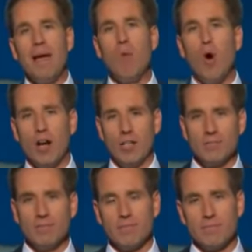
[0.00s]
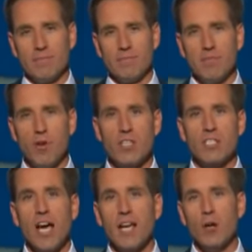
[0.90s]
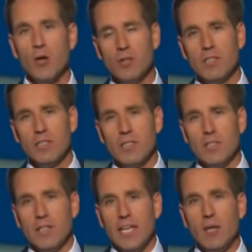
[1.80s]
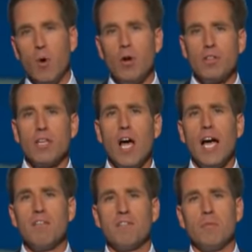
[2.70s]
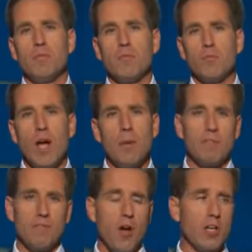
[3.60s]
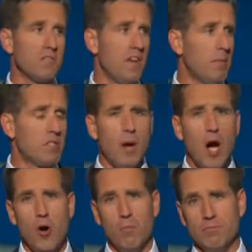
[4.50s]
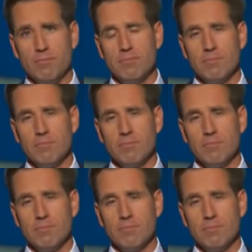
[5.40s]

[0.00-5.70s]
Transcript: a memoir. For his title, he quoted the line from Robert Frost's famous poem.